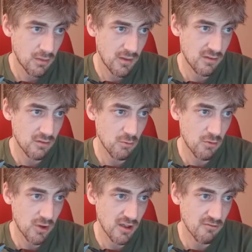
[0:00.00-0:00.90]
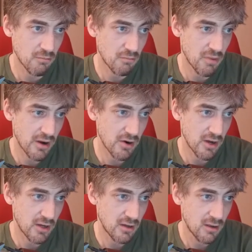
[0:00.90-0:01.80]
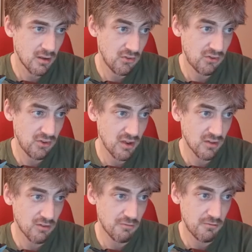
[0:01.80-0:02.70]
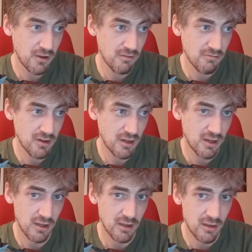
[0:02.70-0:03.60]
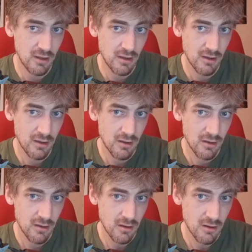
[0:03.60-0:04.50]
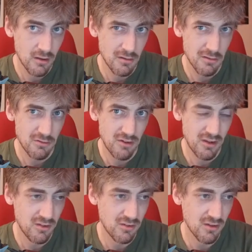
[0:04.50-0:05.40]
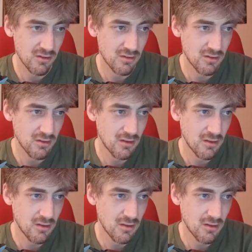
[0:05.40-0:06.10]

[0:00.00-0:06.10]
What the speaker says: This is what we have, berry. $6.50. Jesus.